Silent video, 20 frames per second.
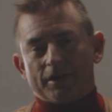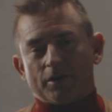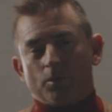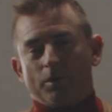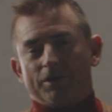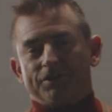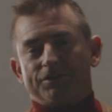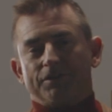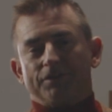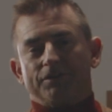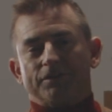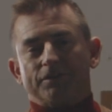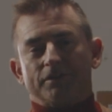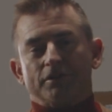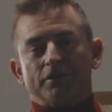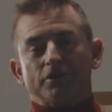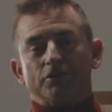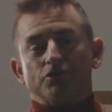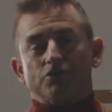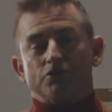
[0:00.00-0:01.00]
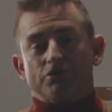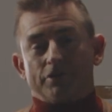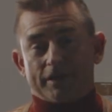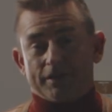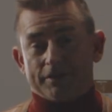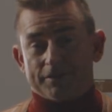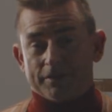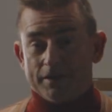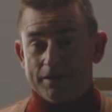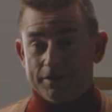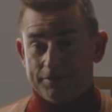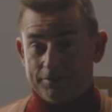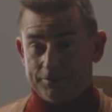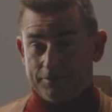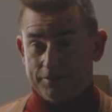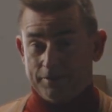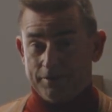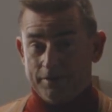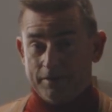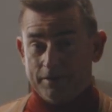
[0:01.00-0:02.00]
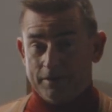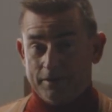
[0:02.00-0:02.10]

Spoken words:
question's a little tricky to answer.